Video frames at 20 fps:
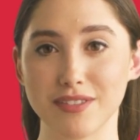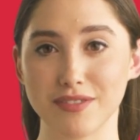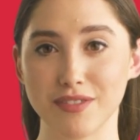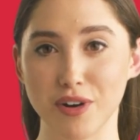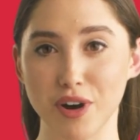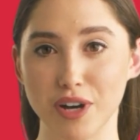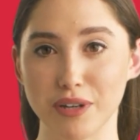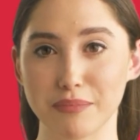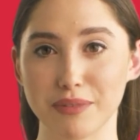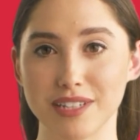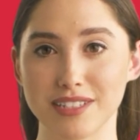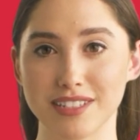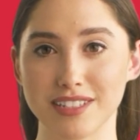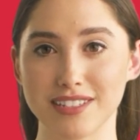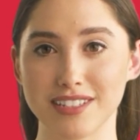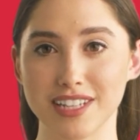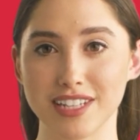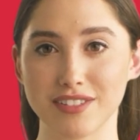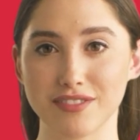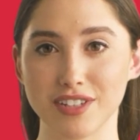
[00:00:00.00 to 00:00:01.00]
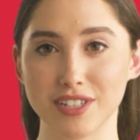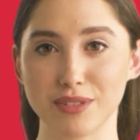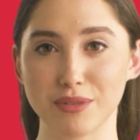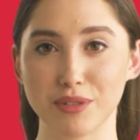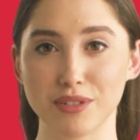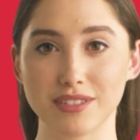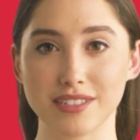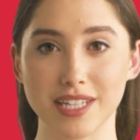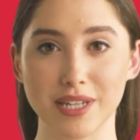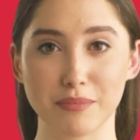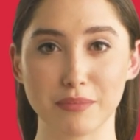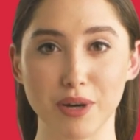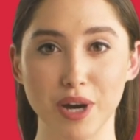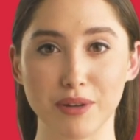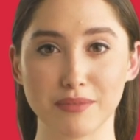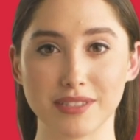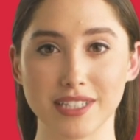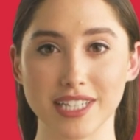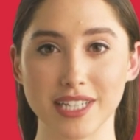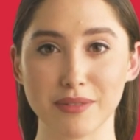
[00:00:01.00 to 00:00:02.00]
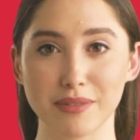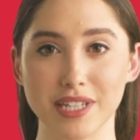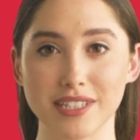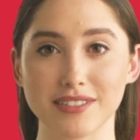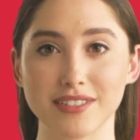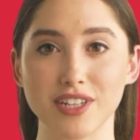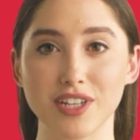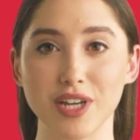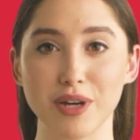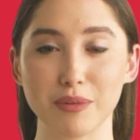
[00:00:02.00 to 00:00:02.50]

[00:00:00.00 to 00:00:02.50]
foreign business individuals can promptly commence their